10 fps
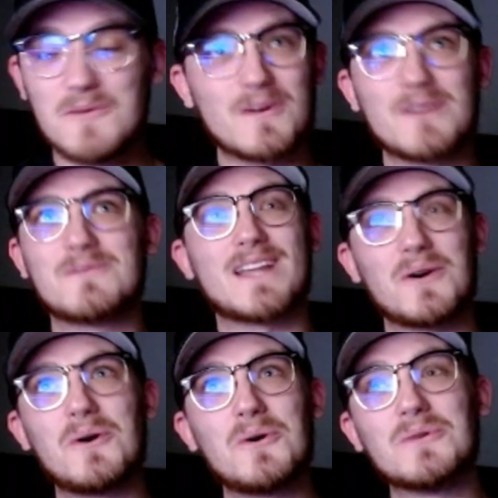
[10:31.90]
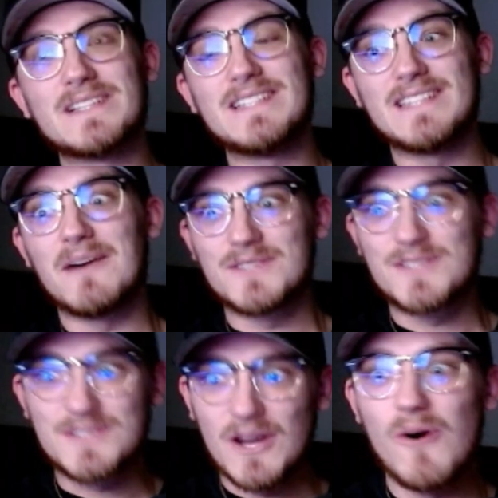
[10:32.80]
where it was like, holy, that was
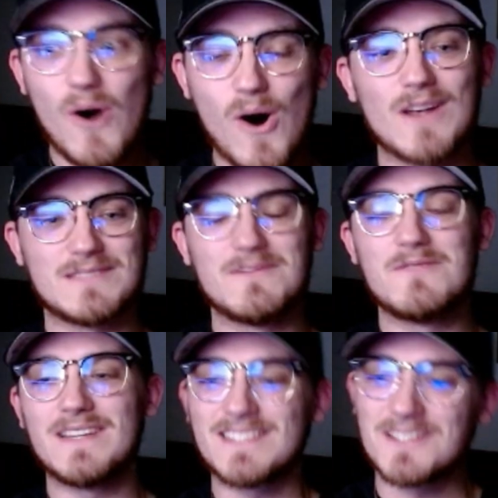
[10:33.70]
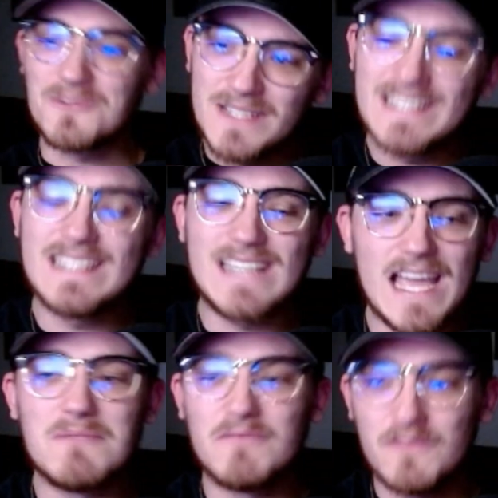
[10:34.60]
so awesome to me because it really
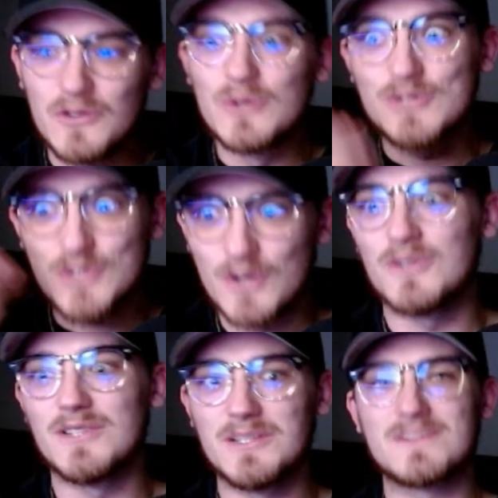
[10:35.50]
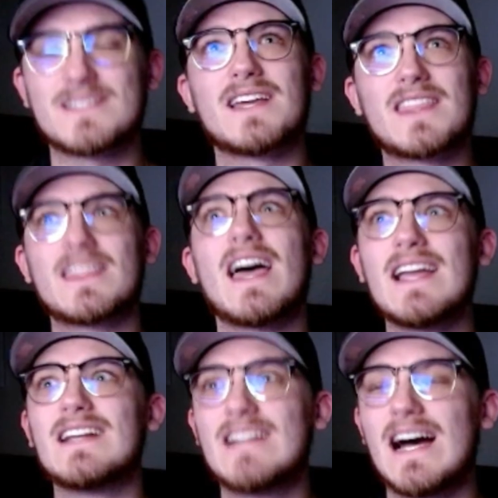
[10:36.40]
came full circle. It was like,
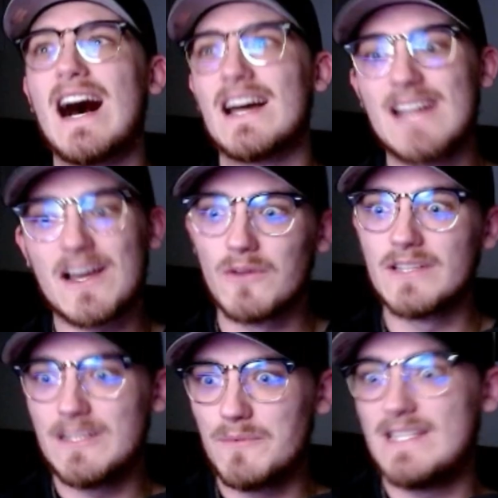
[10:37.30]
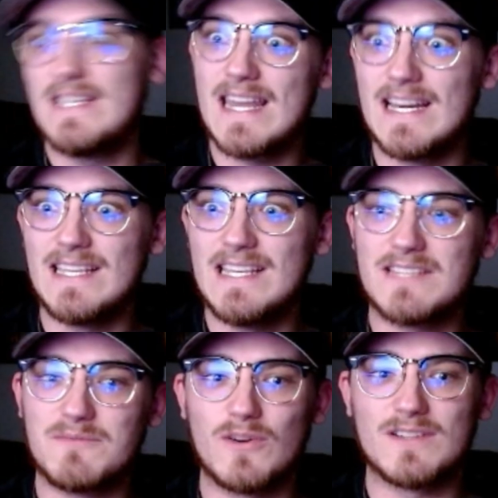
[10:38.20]
thank God. Not only did we get into
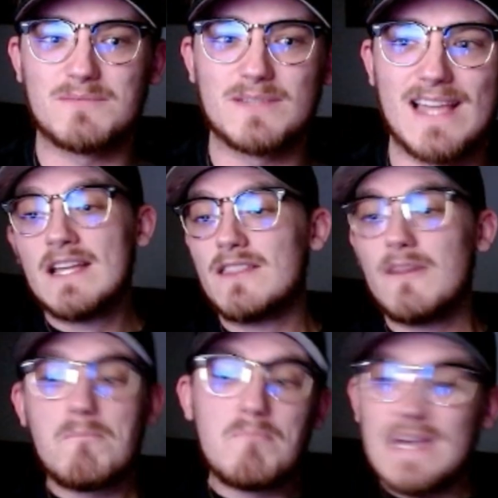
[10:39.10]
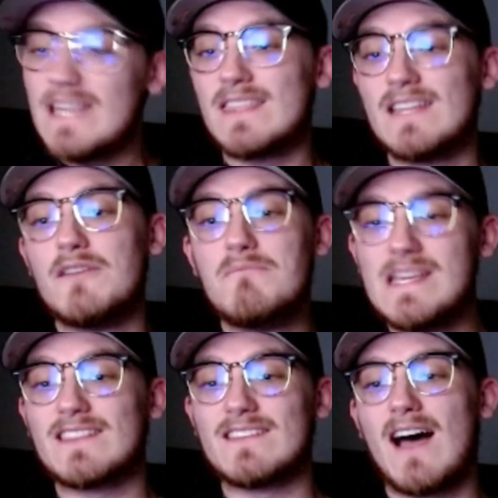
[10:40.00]
esports, but like the big thing to
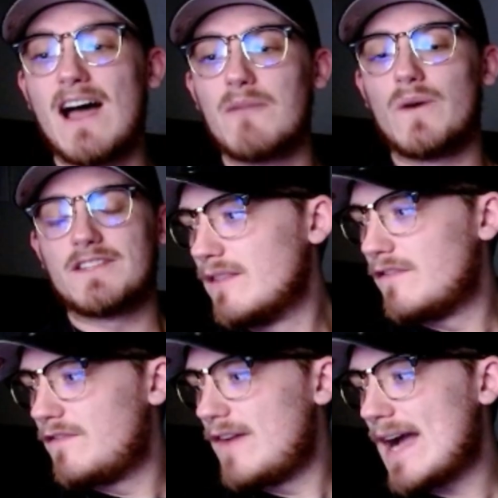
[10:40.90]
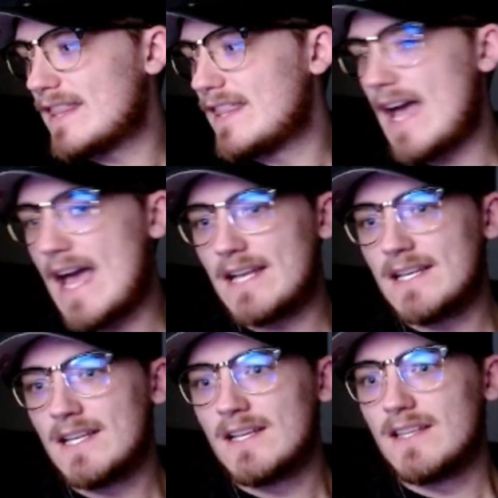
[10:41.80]
me at the time was fact that
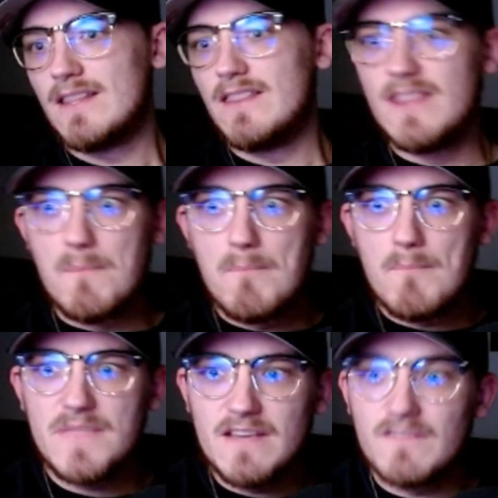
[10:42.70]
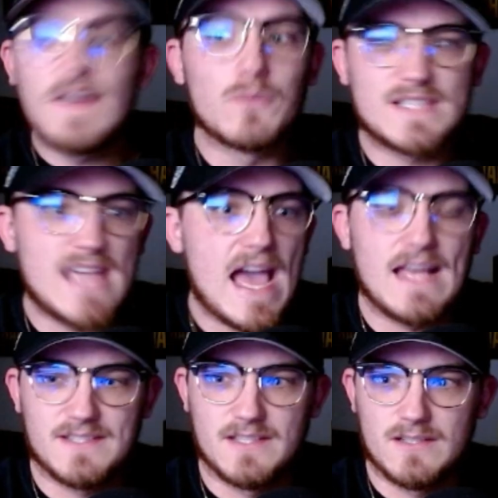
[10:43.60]
the event was
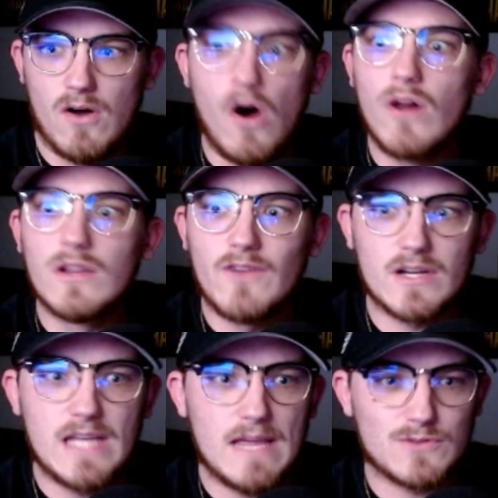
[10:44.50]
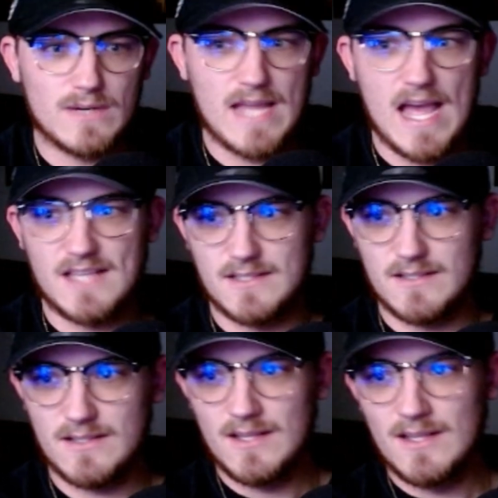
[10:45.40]
casted. All of our games were
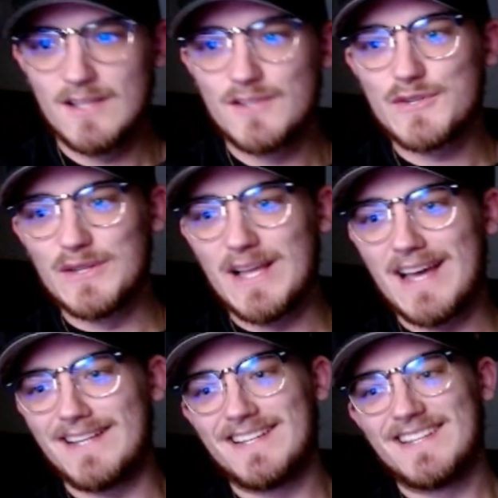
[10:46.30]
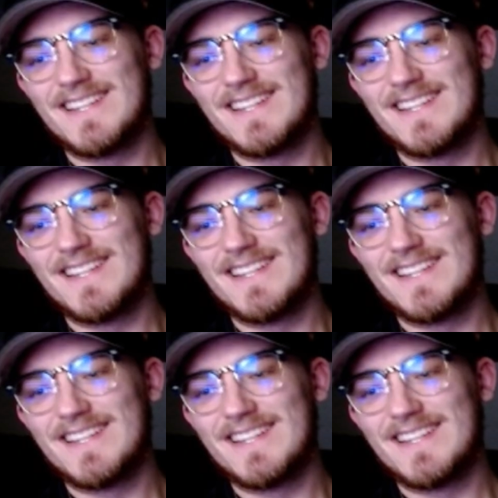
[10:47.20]
casted. So like